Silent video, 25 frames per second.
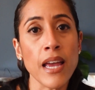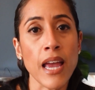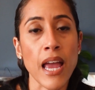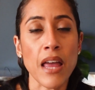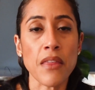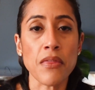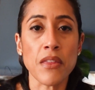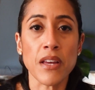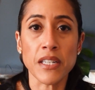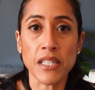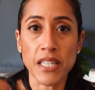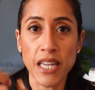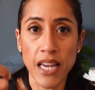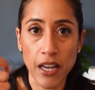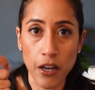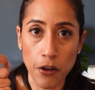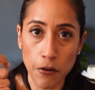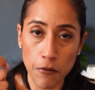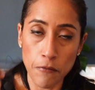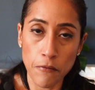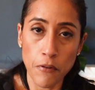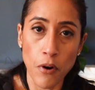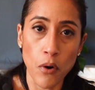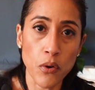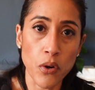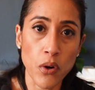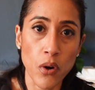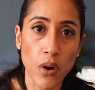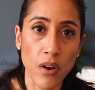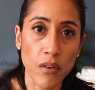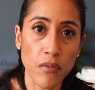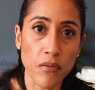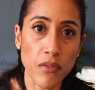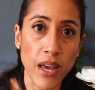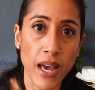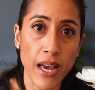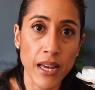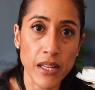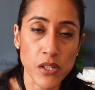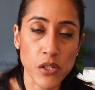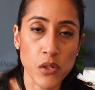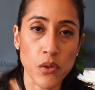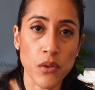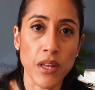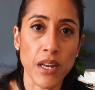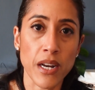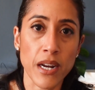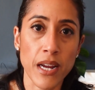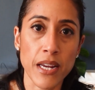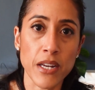and then take a photo of that so
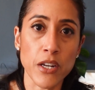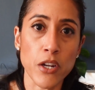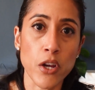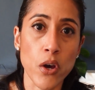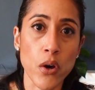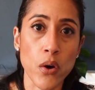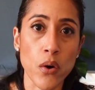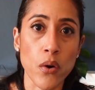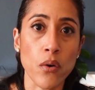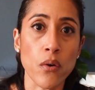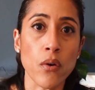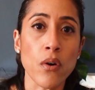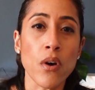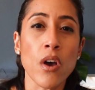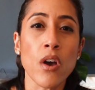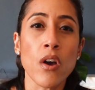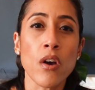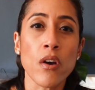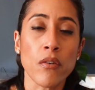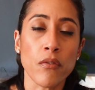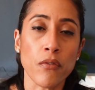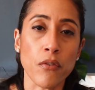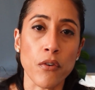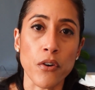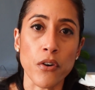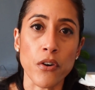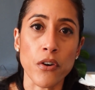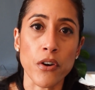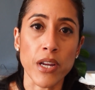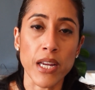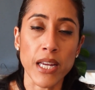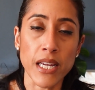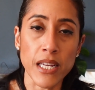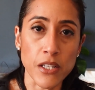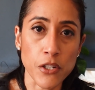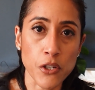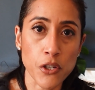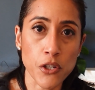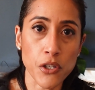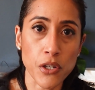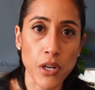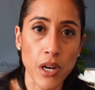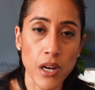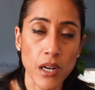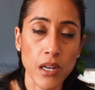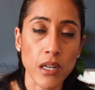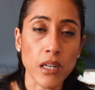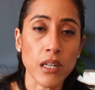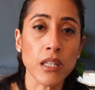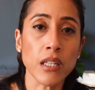that I know for each
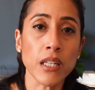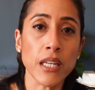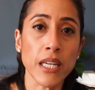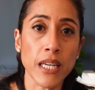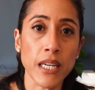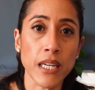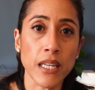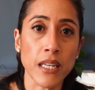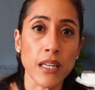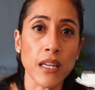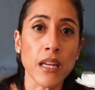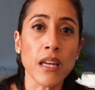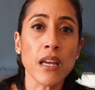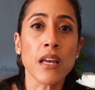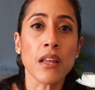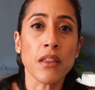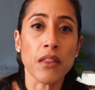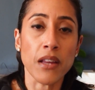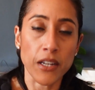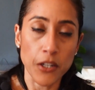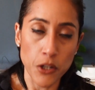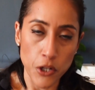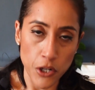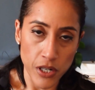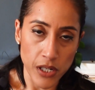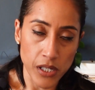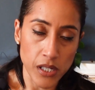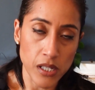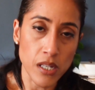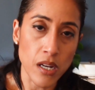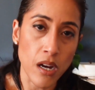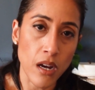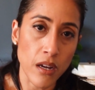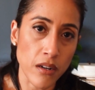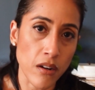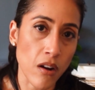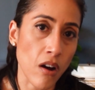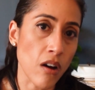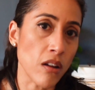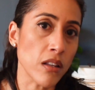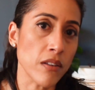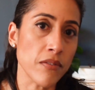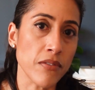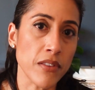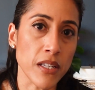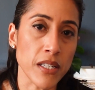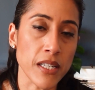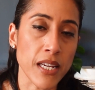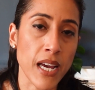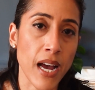uh, clean that she's done all
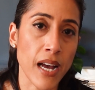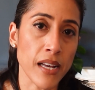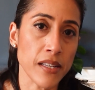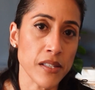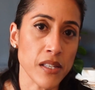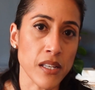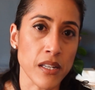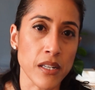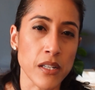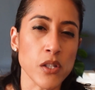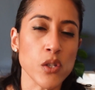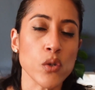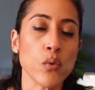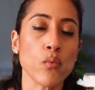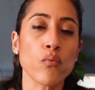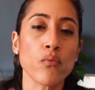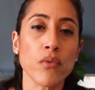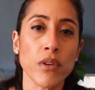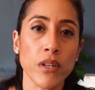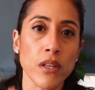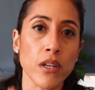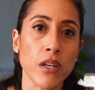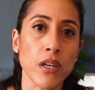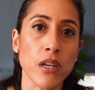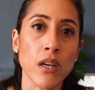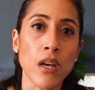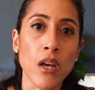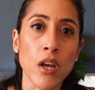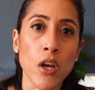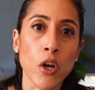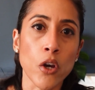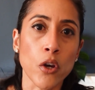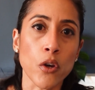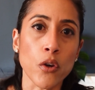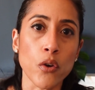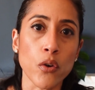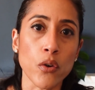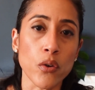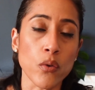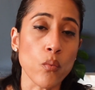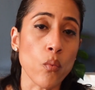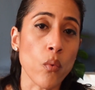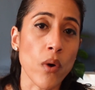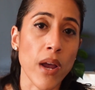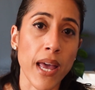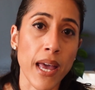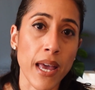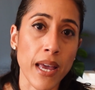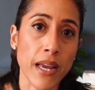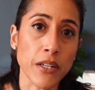of the tasks. And it's a really good
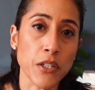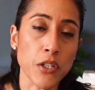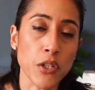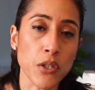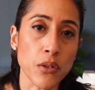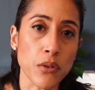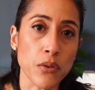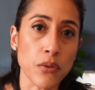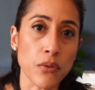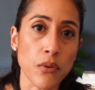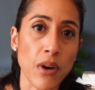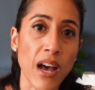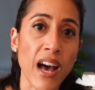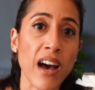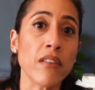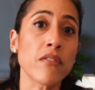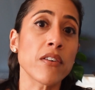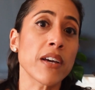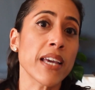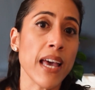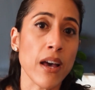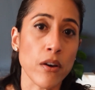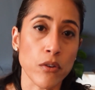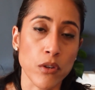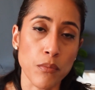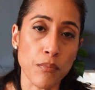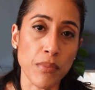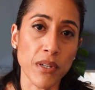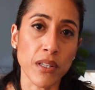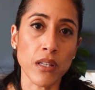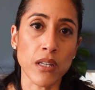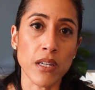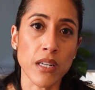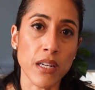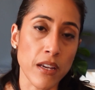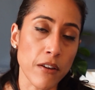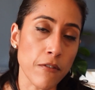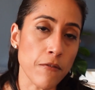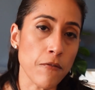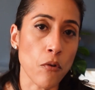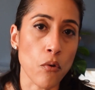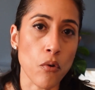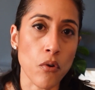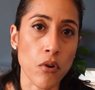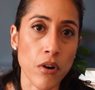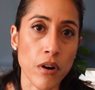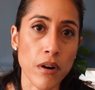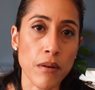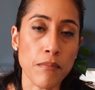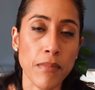way to have accountability
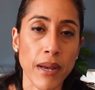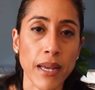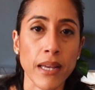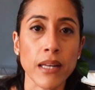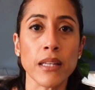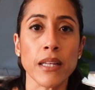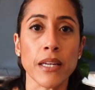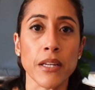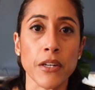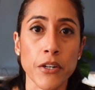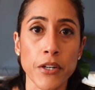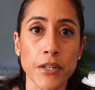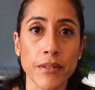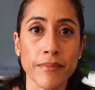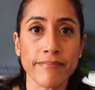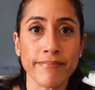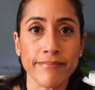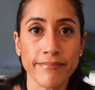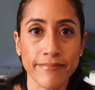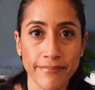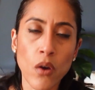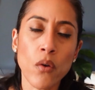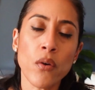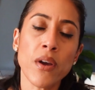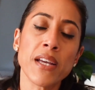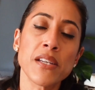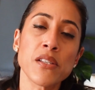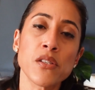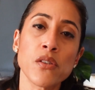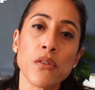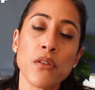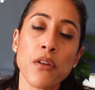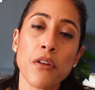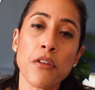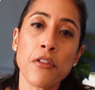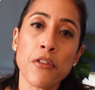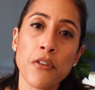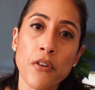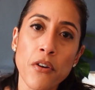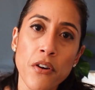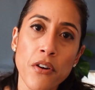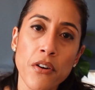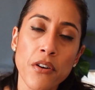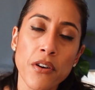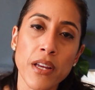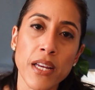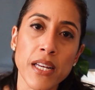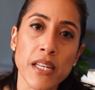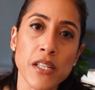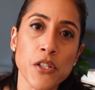for my cleaner. Okay, so the
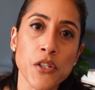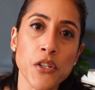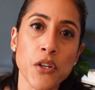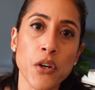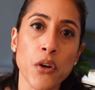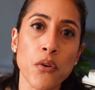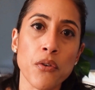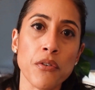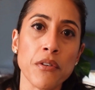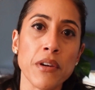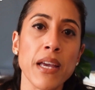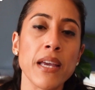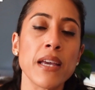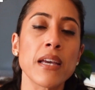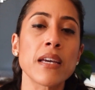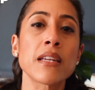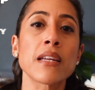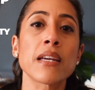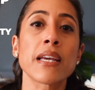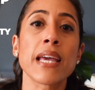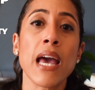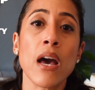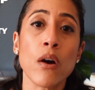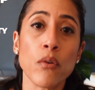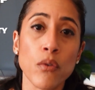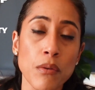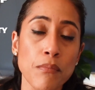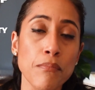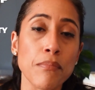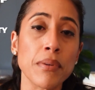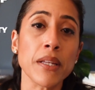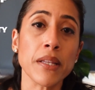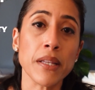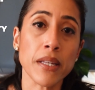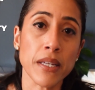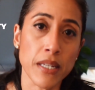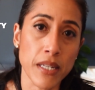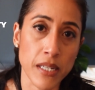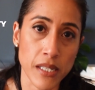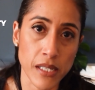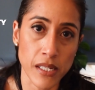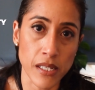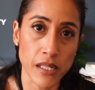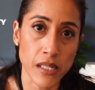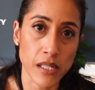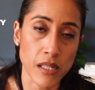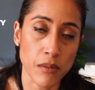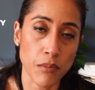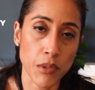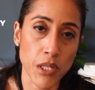third is to create an accountability
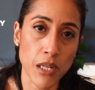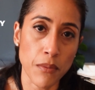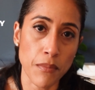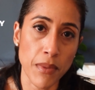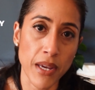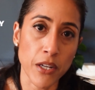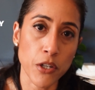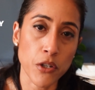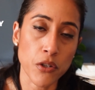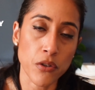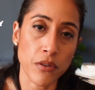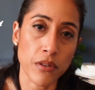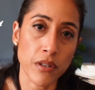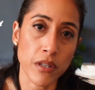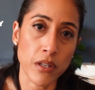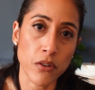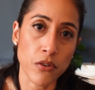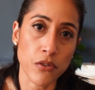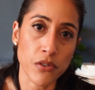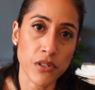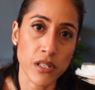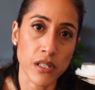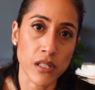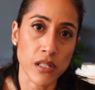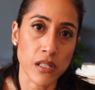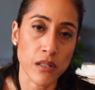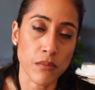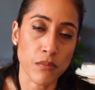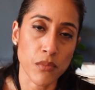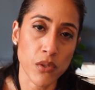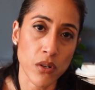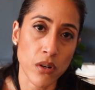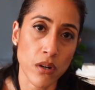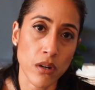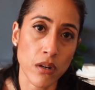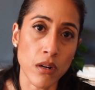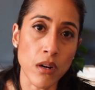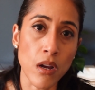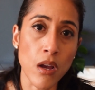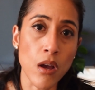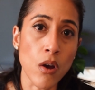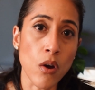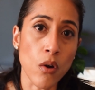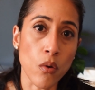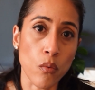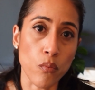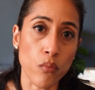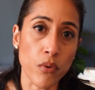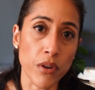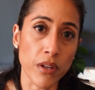system to make sure that your systems are
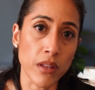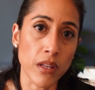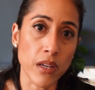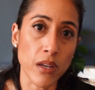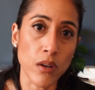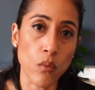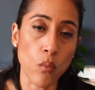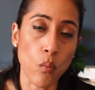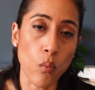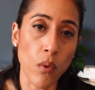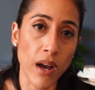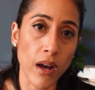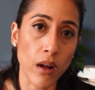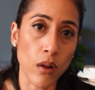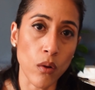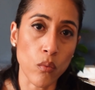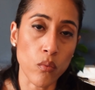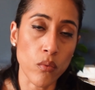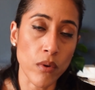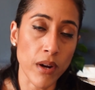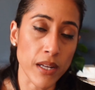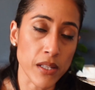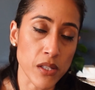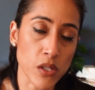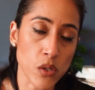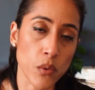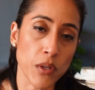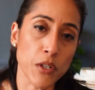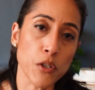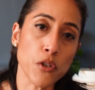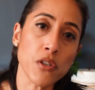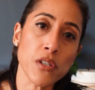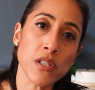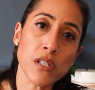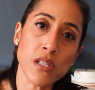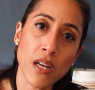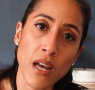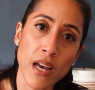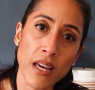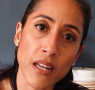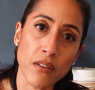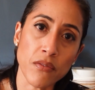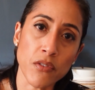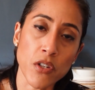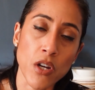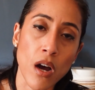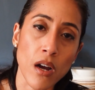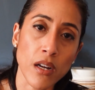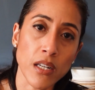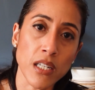really well run. So I just kind of
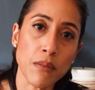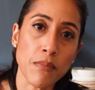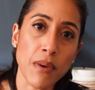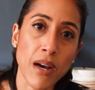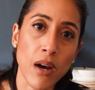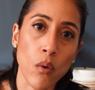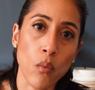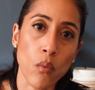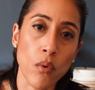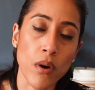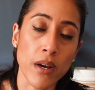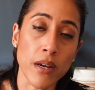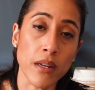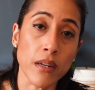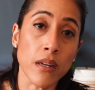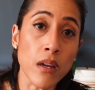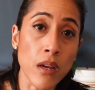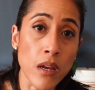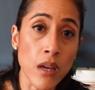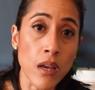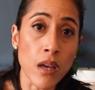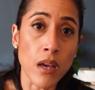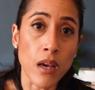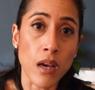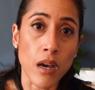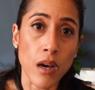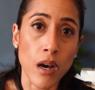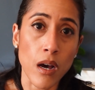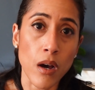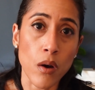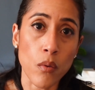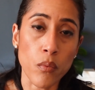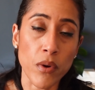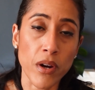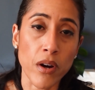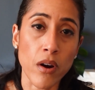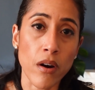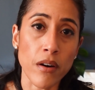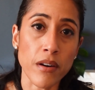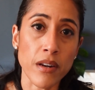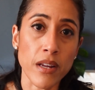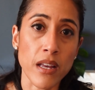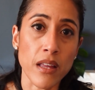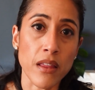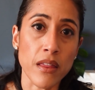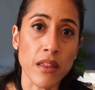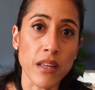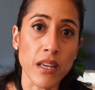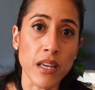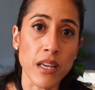talked about one uh,
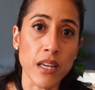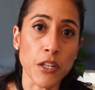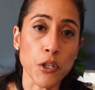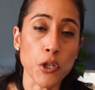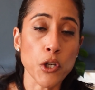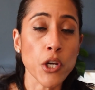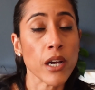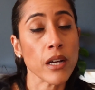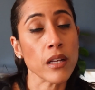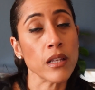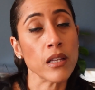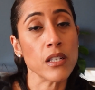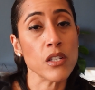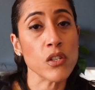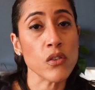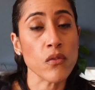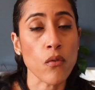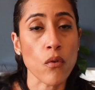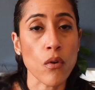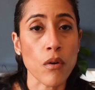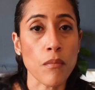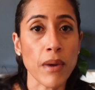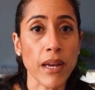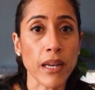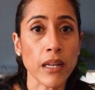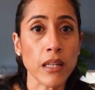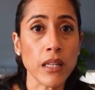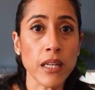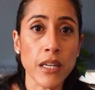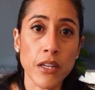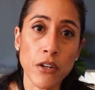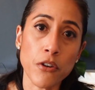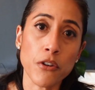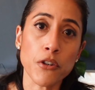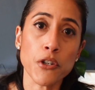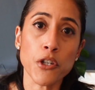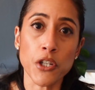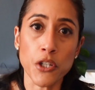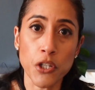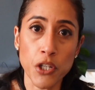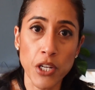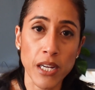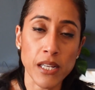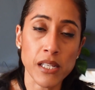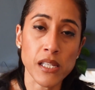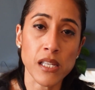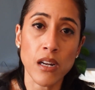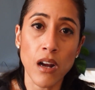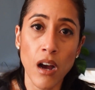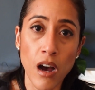regarding the checklist for my cleaner. She
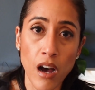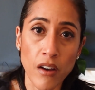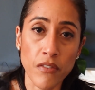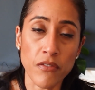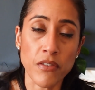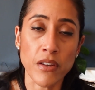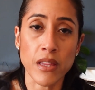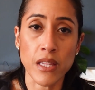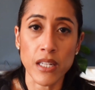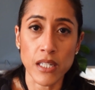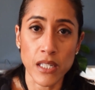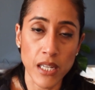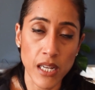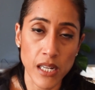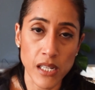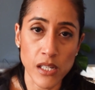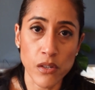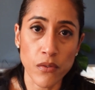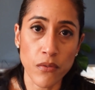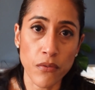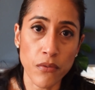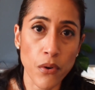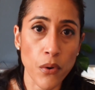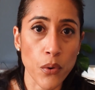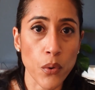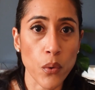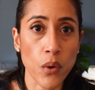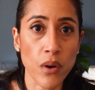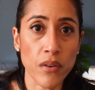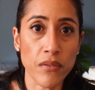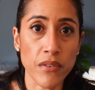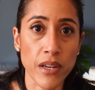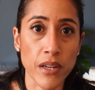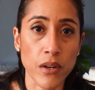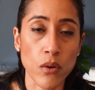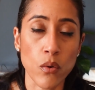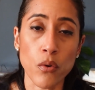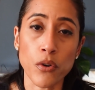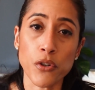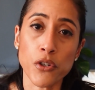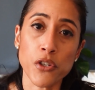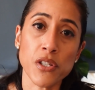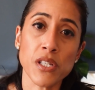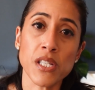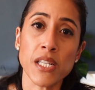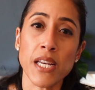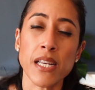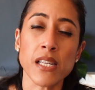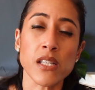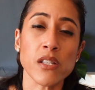checks it off and then takes a photo of it or
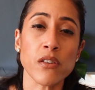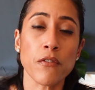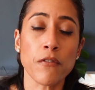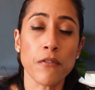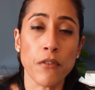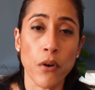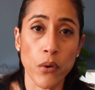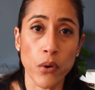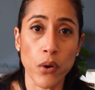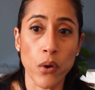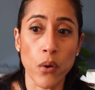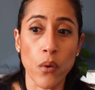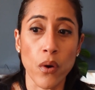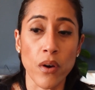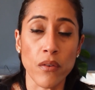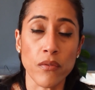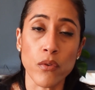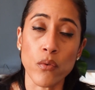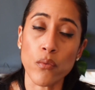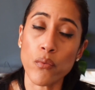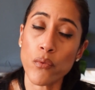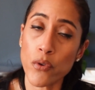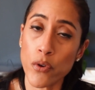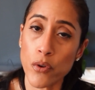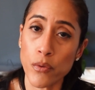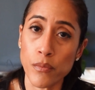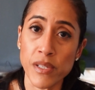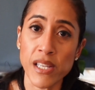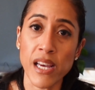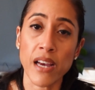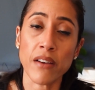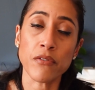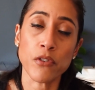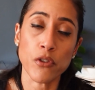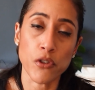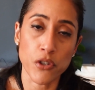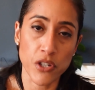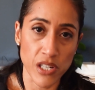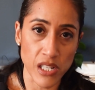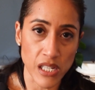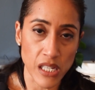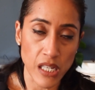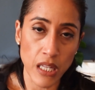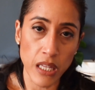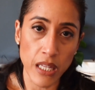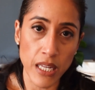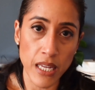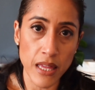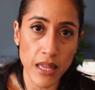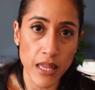just takes a photo of the rooms after she's
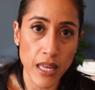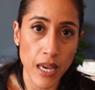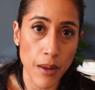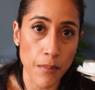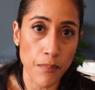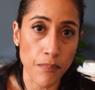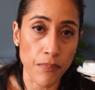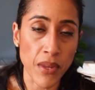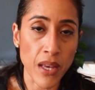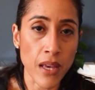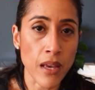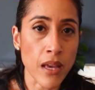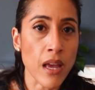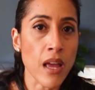cleaned them.